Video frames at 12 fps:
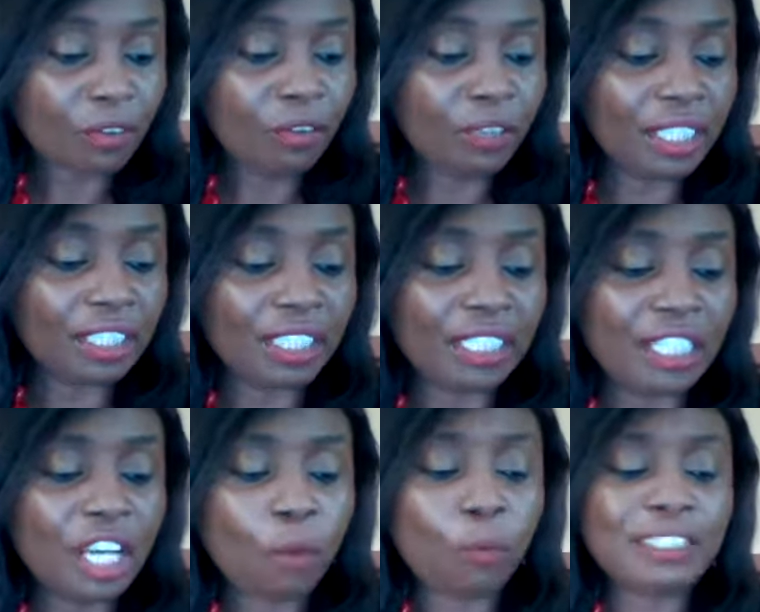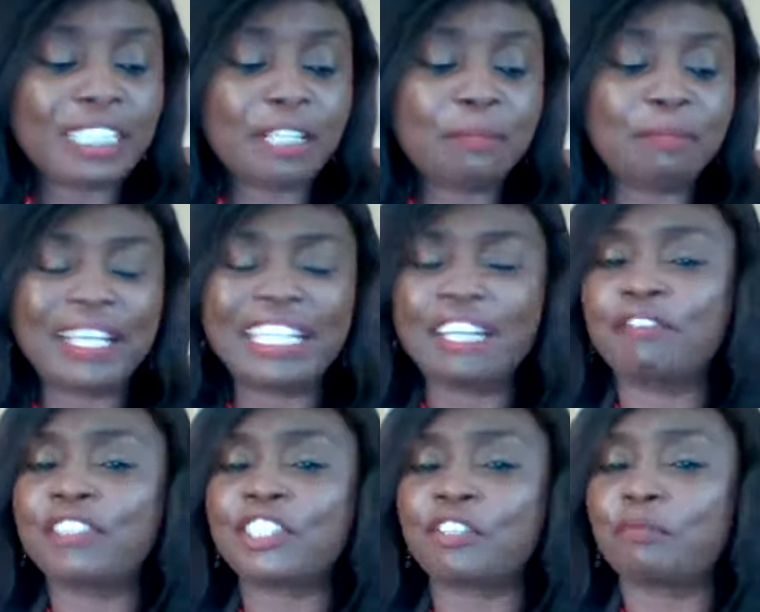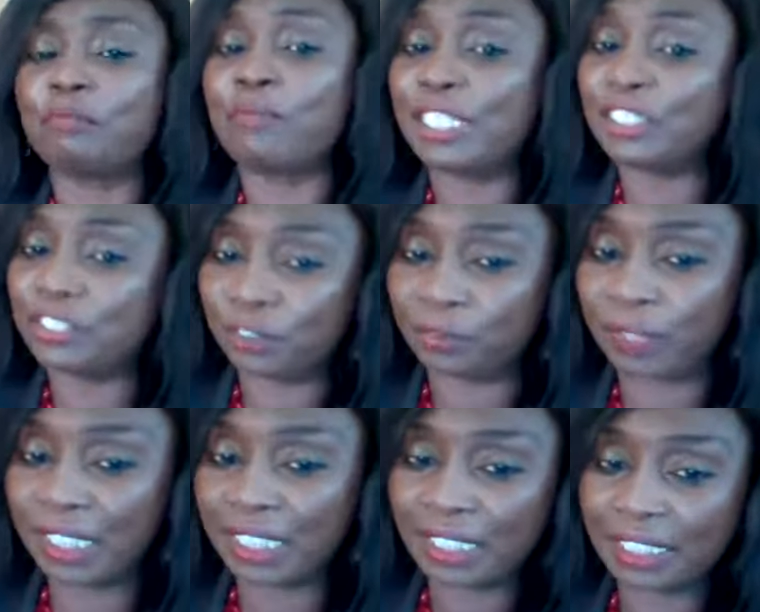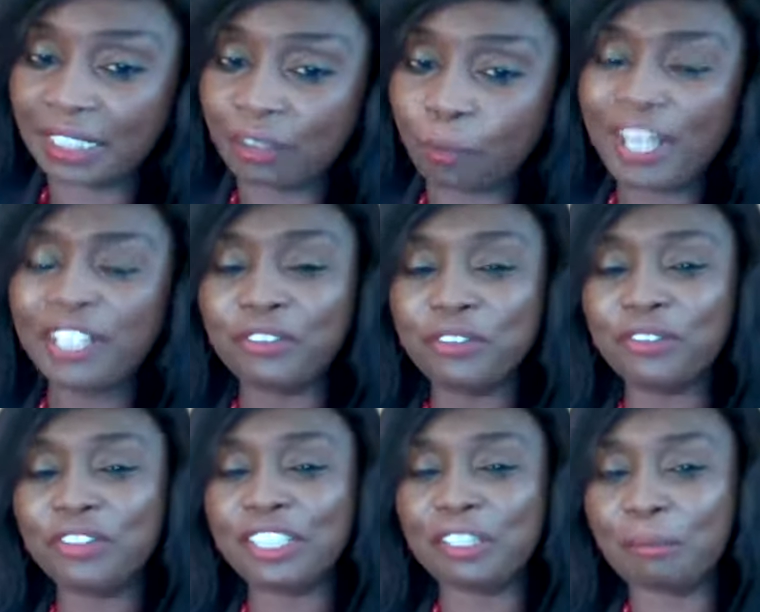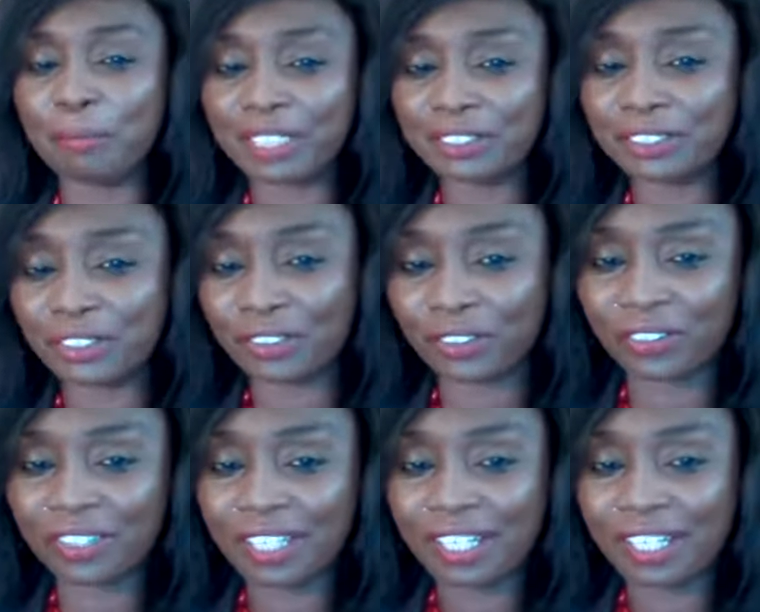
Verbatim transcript: Okay, then what are the benefits of mentoring? Why do you need a mentor?